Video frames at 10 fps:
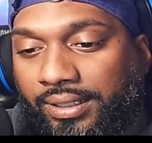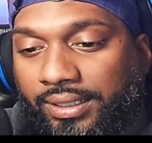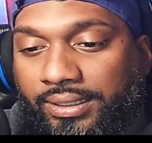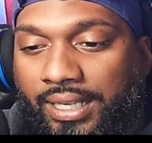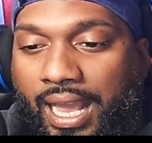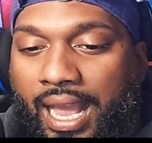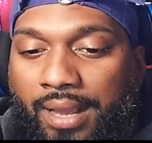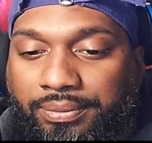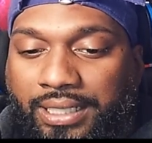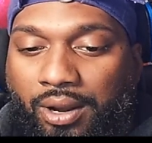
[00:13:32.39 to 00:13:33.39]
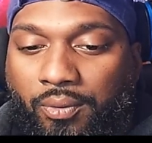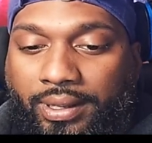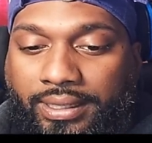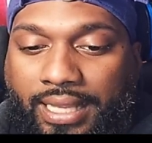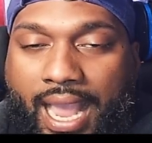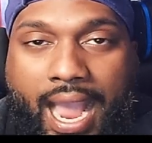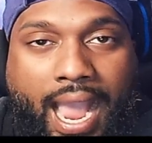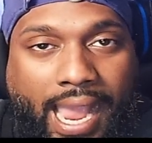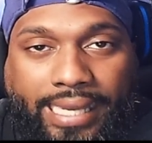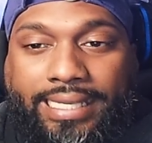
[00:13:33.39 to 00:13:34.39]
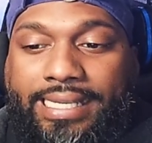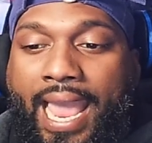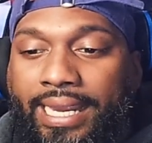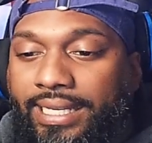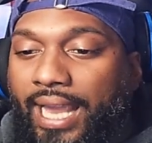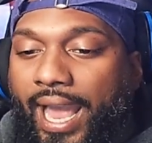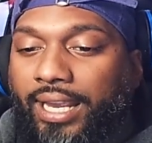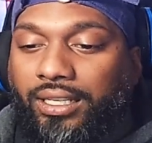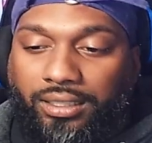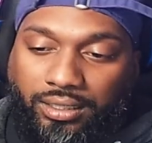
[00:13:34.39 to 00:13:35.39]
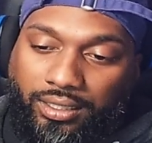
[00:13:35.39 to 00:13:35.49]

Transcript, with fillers: This guy hops out with the yake.